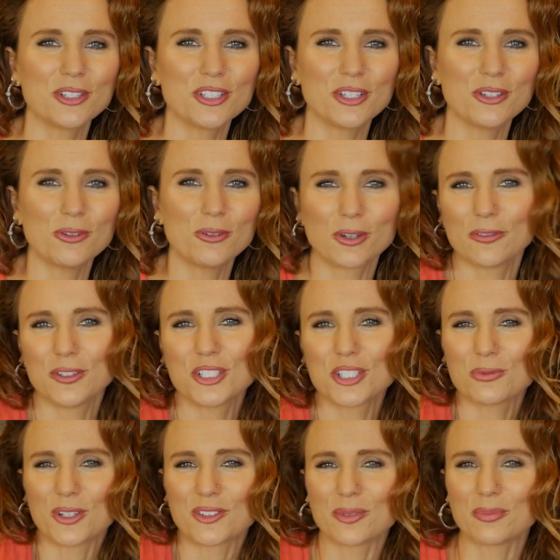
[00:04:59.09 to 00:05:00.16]
to, or if you
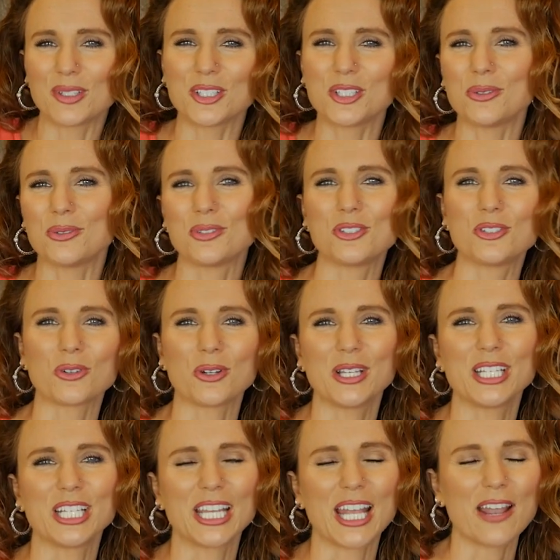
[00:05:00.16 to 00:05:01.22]
just want something to
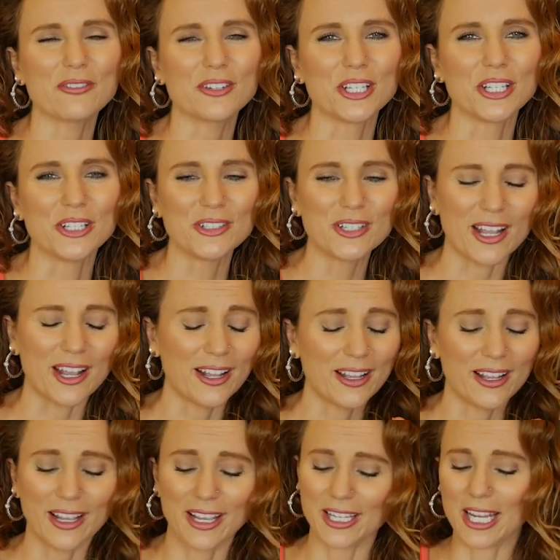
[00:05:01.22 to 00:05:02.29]
enjoy in an afternoon,
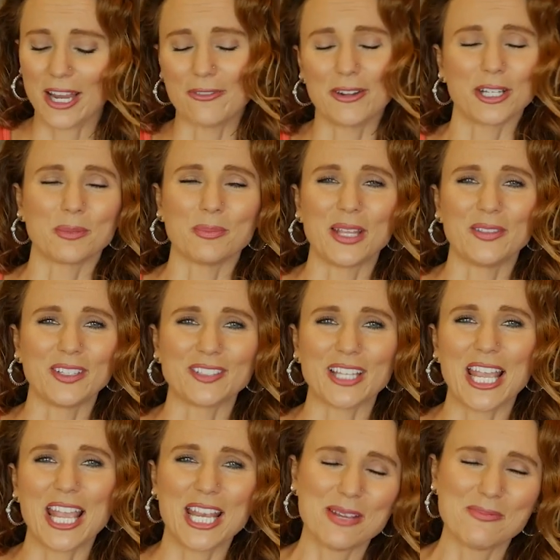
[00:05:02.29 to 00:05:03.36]
I can't recommend these
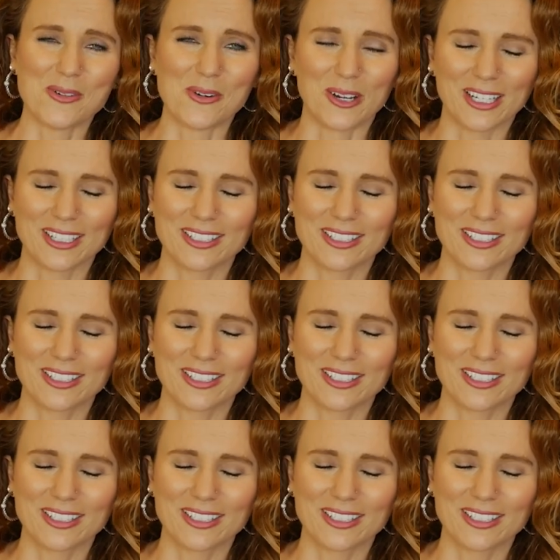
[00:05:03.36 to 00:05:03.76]
anymore.